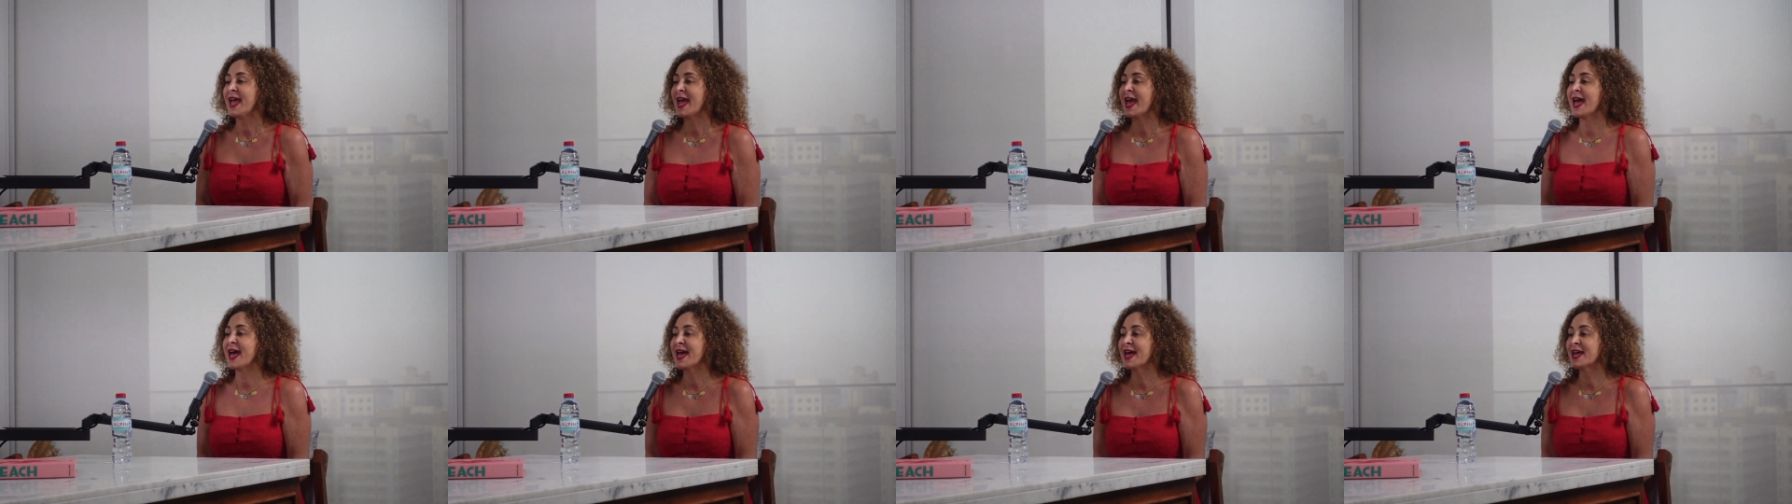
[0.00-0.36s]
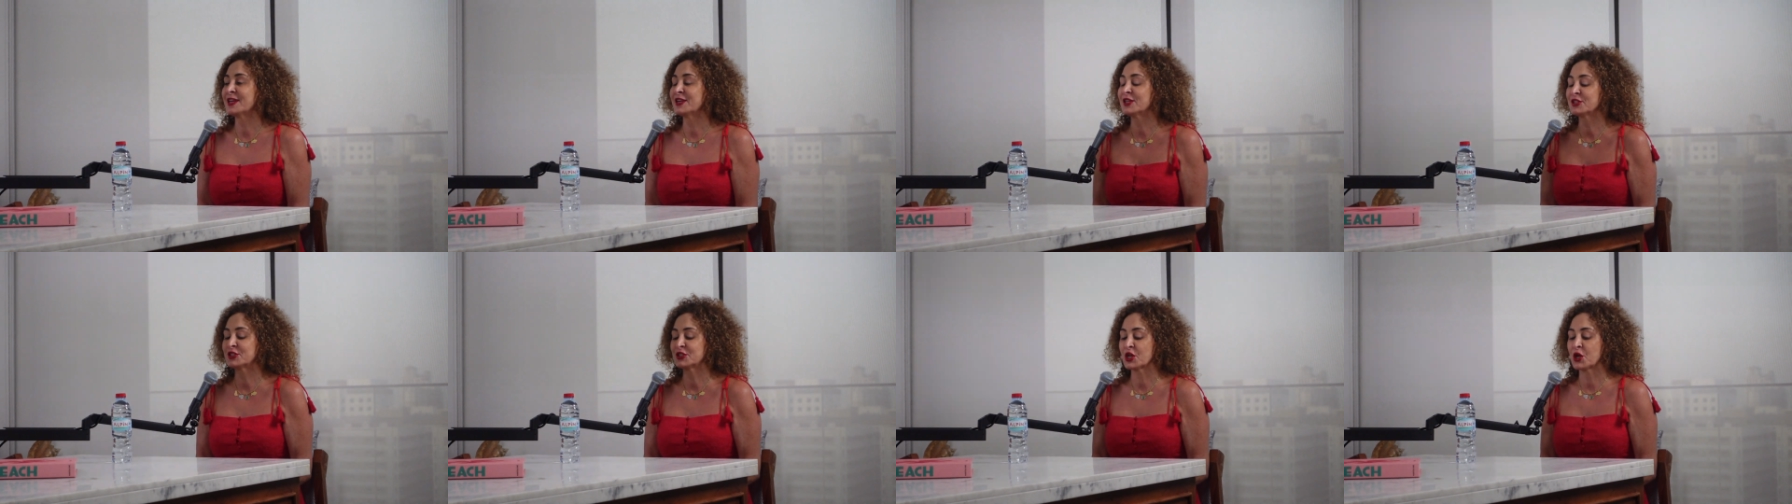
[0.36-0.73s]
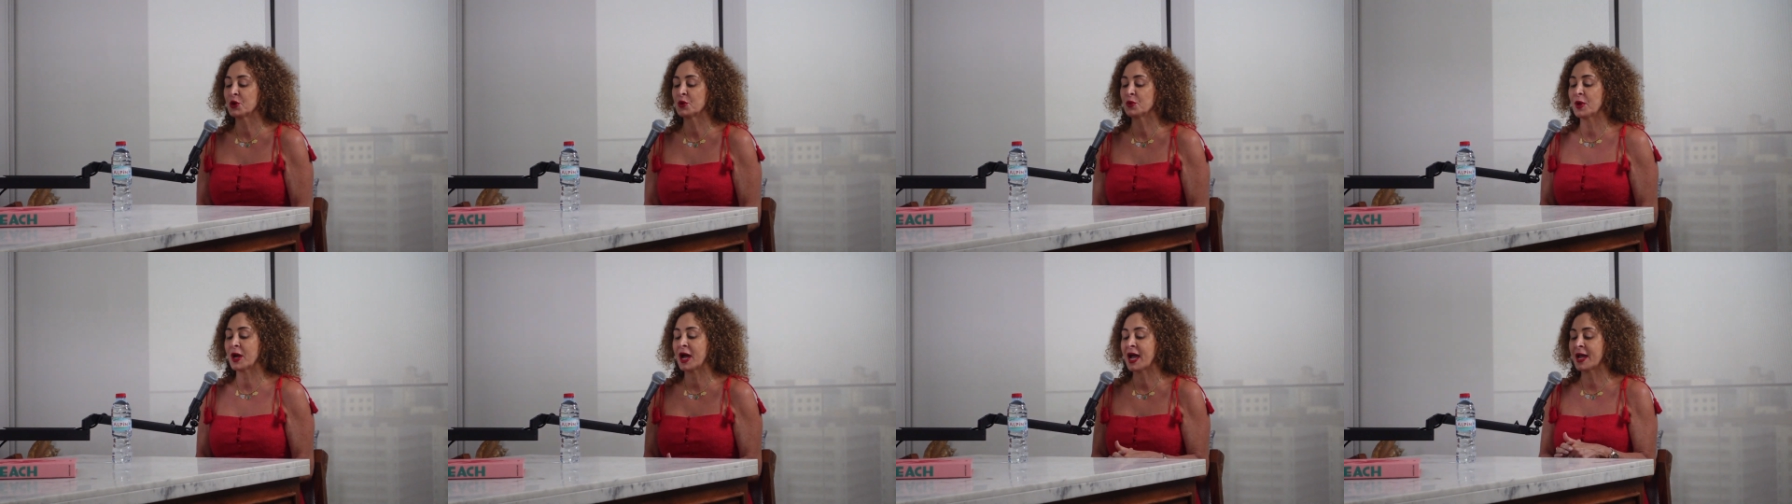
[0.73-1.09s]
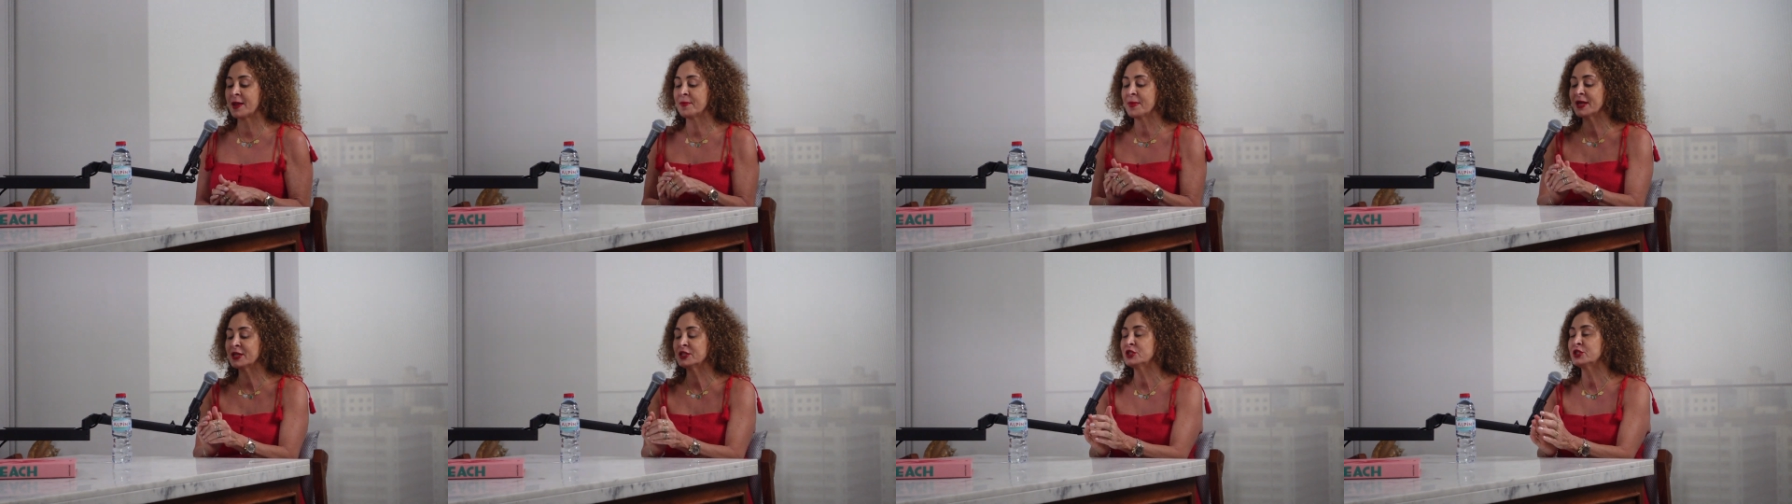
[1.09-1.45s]
And so I
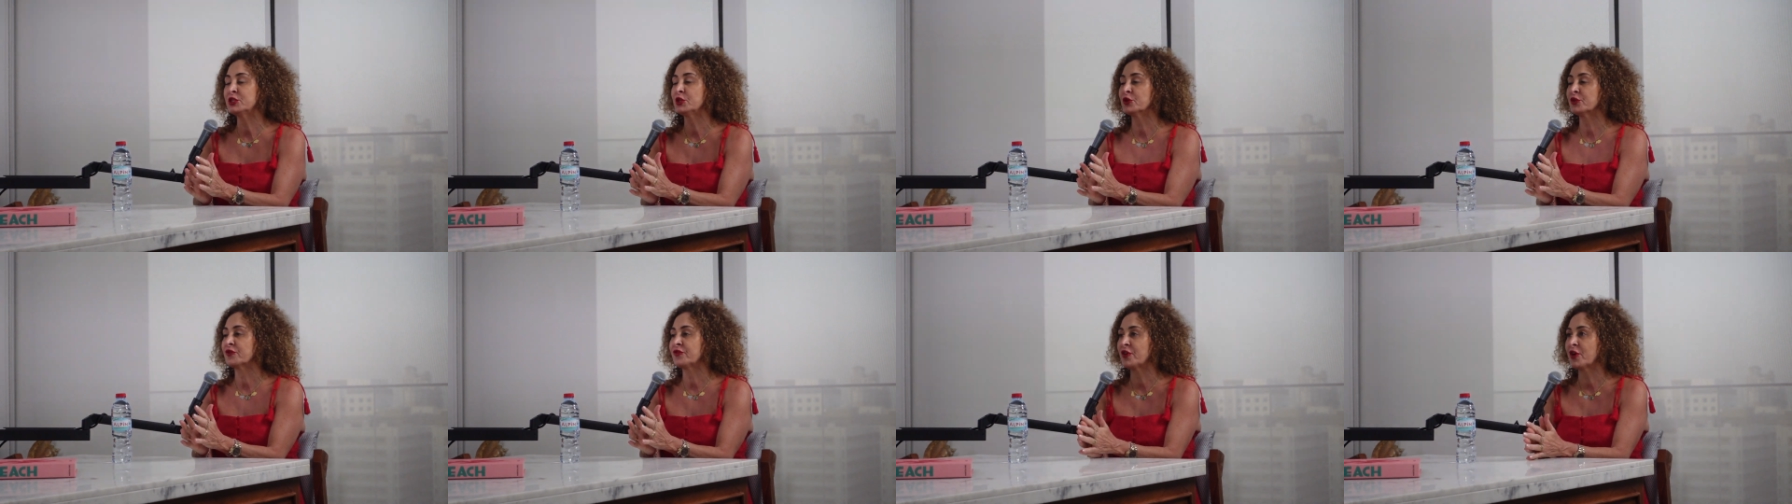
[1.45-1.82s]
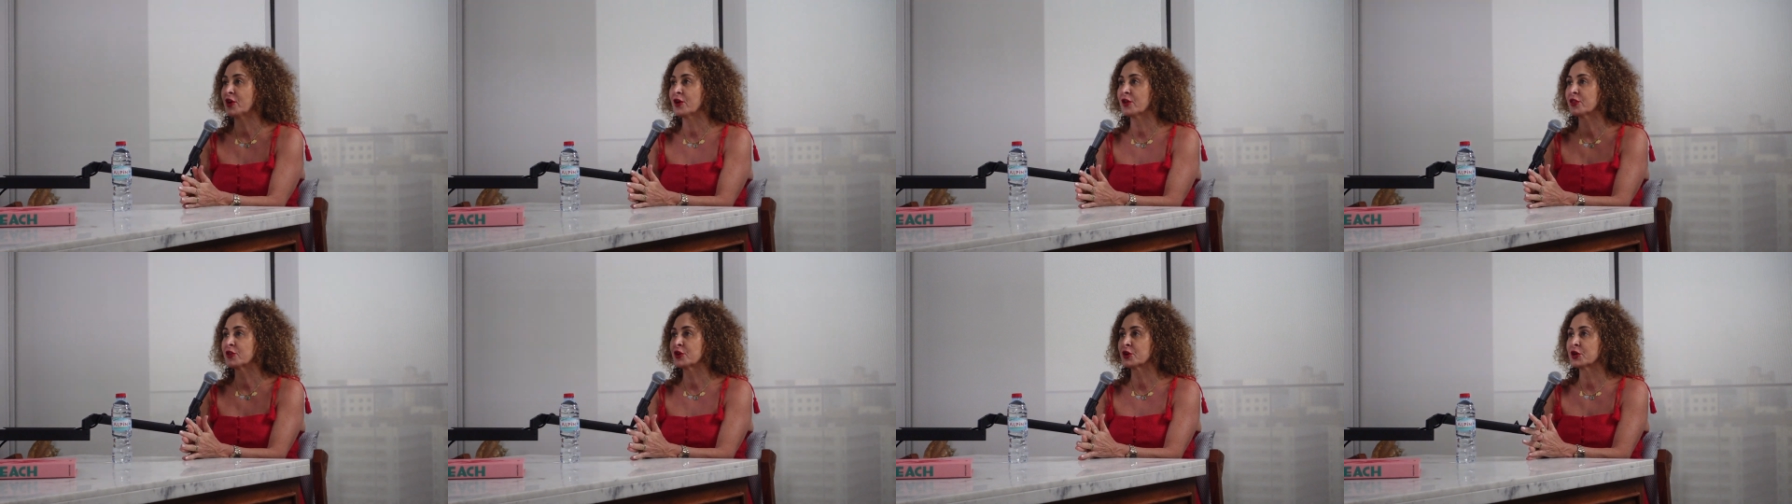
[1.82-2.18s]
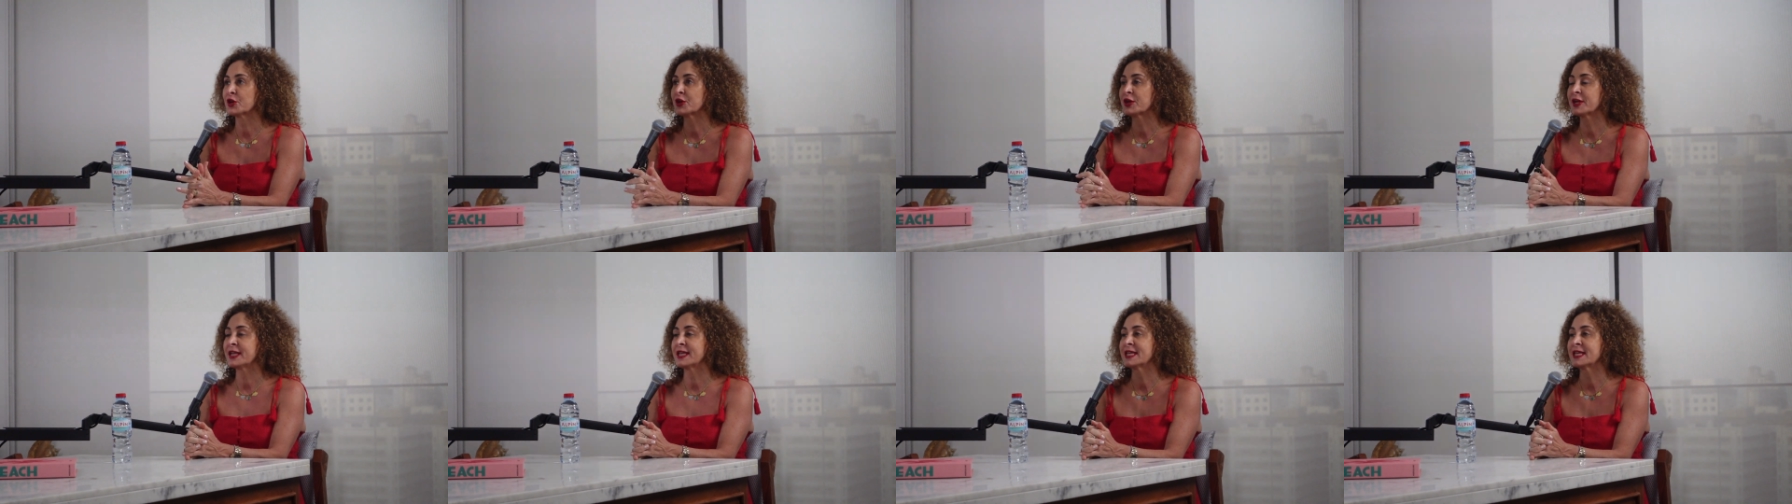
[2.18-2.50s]
met your father